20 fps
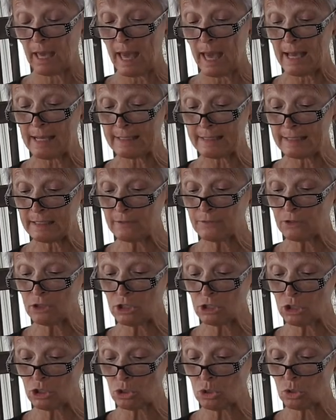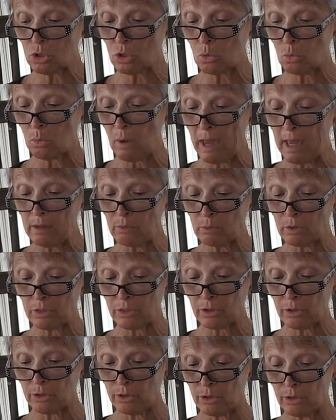as if she took away with
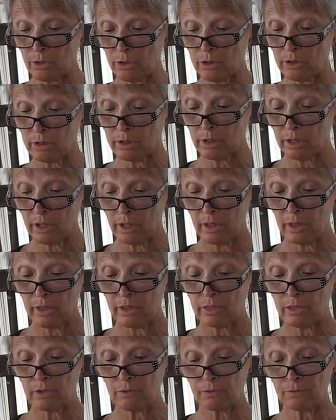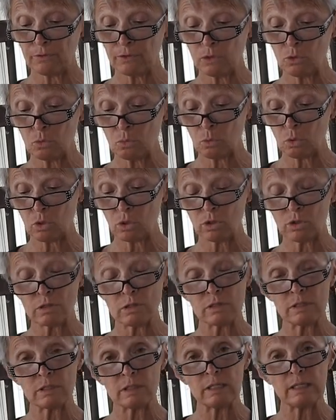her the few
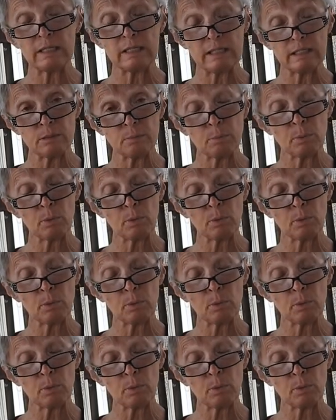words he'd